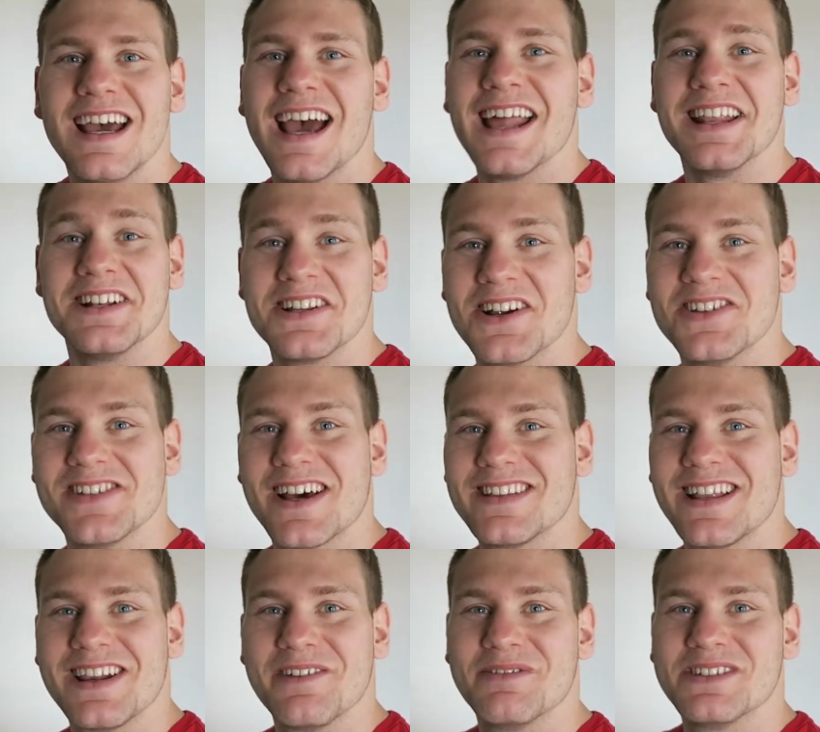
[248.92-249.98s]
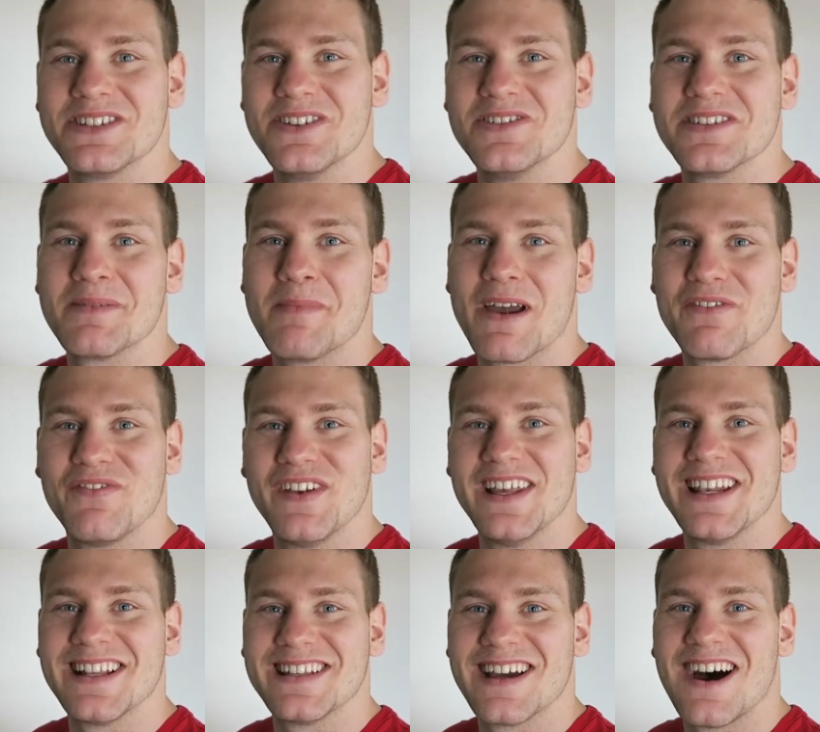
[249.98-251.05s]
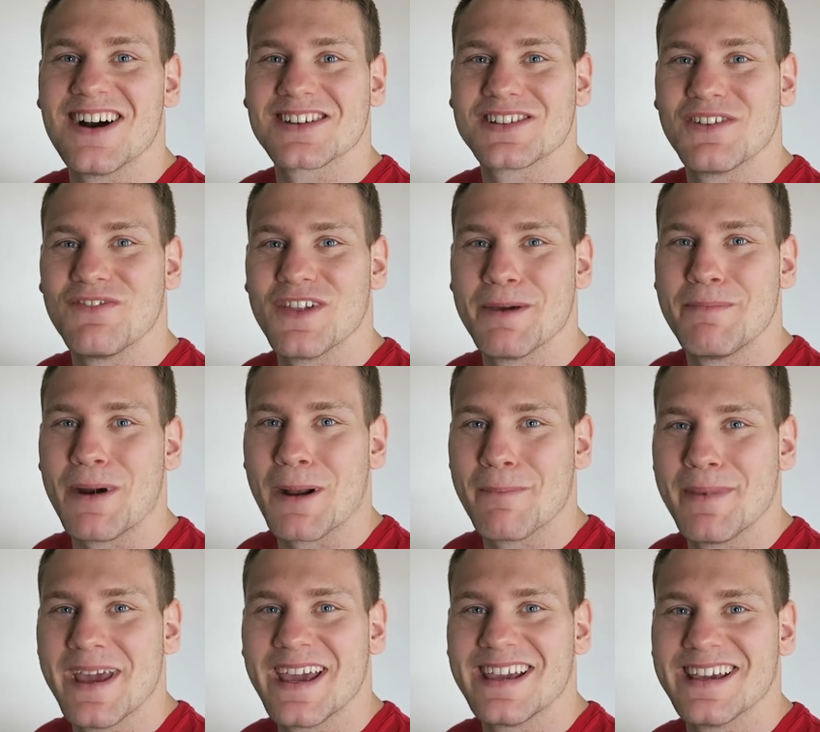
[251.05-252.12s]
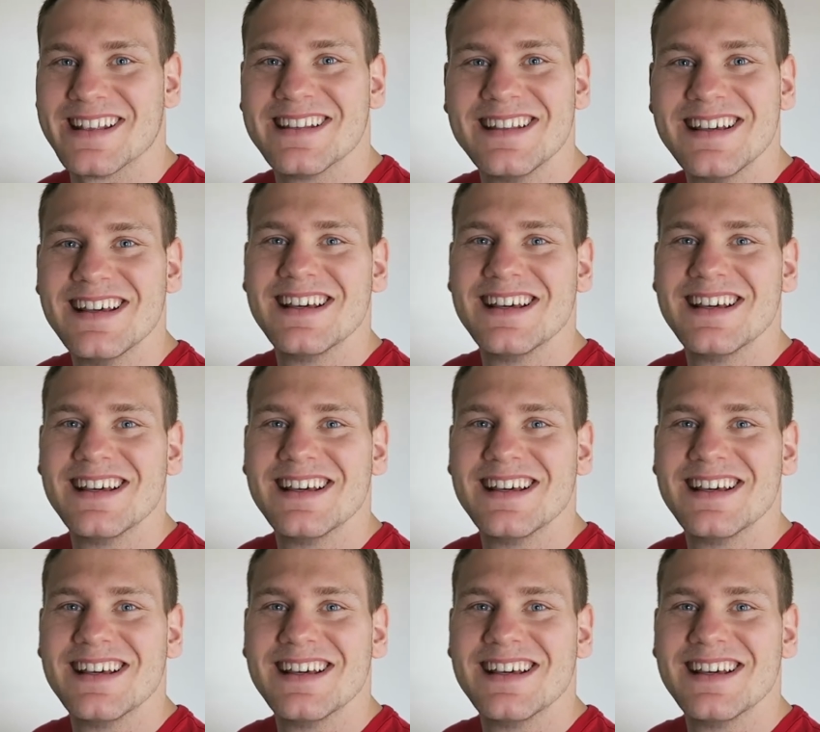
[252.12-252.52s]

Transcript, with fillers: And it turns out that he was using my feeding tongs to flip our bacon.